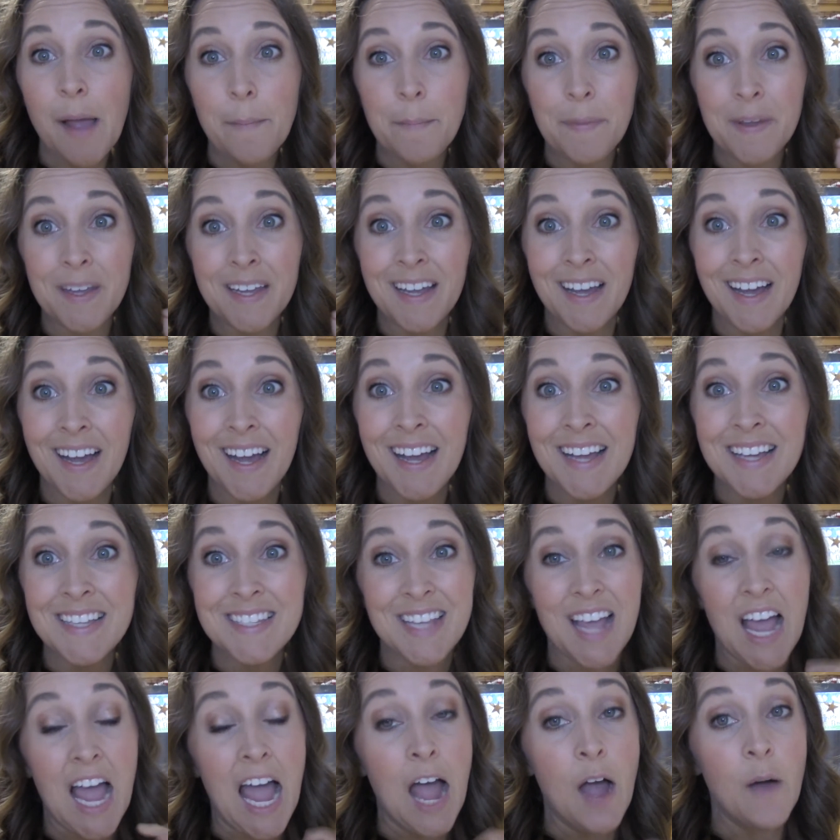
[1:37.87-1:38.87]

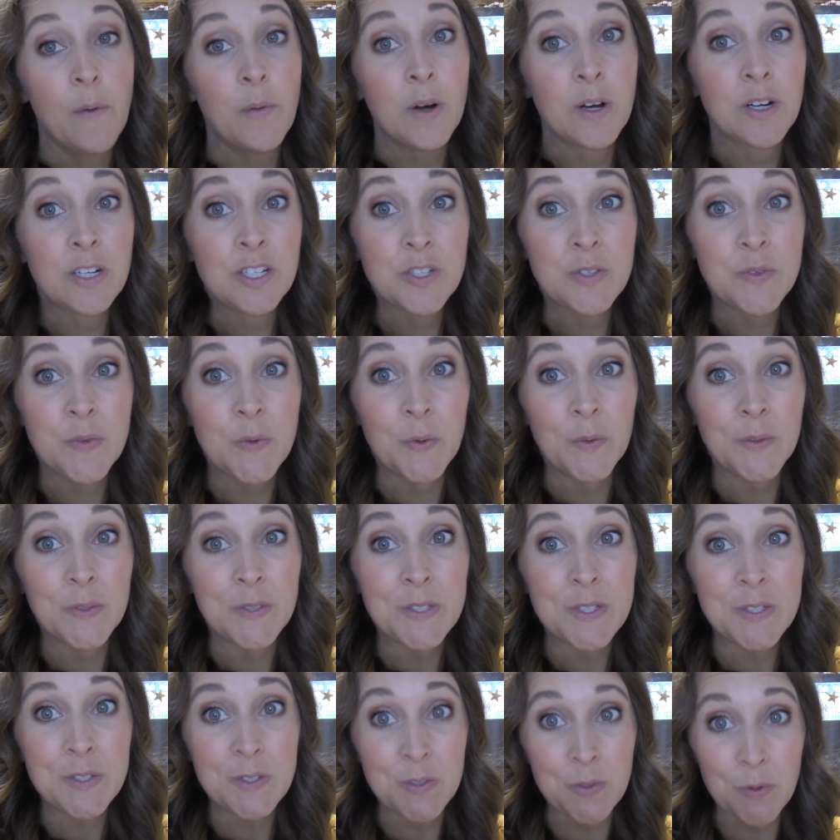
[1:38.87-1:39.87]
because our school
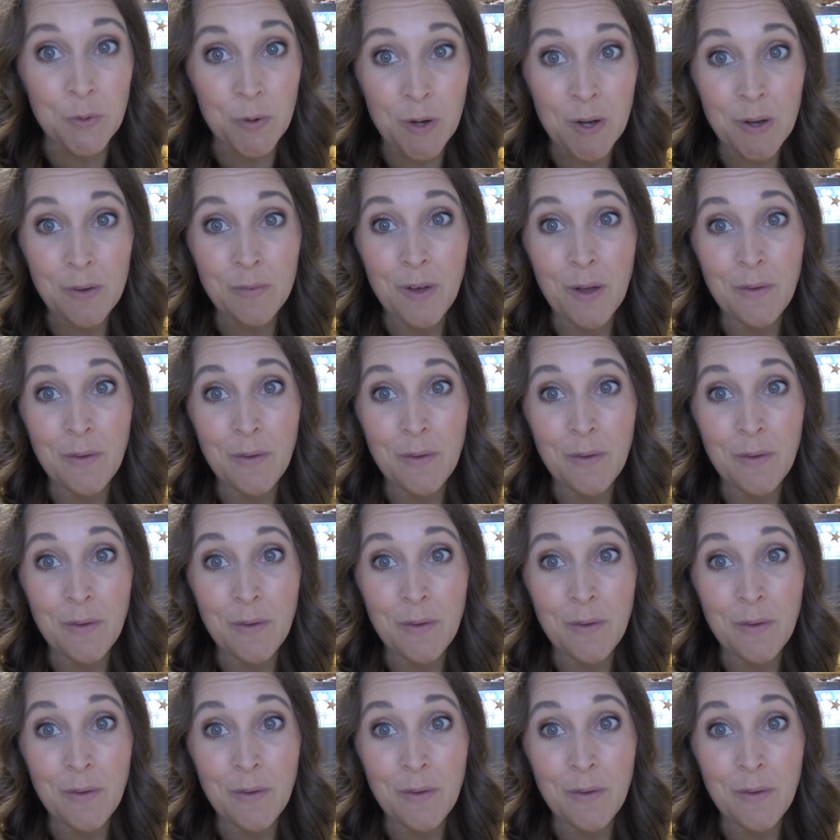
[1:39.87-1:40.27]
store,